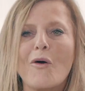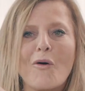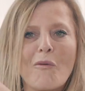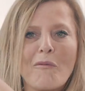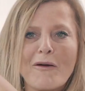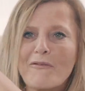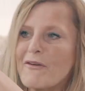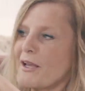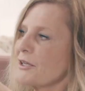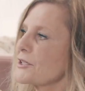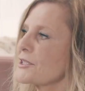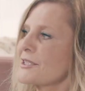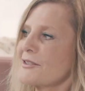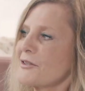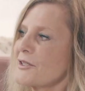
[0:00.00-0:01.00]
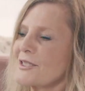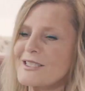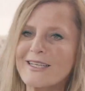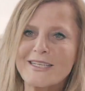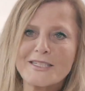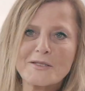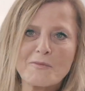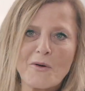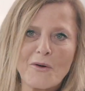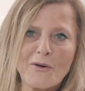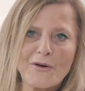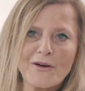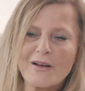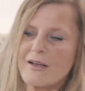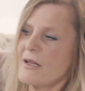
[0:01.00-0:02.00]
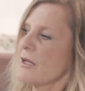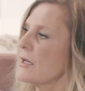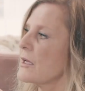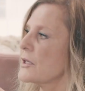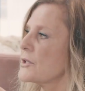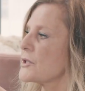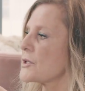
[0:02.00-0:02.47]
hole in my finger still doesn't get smaller.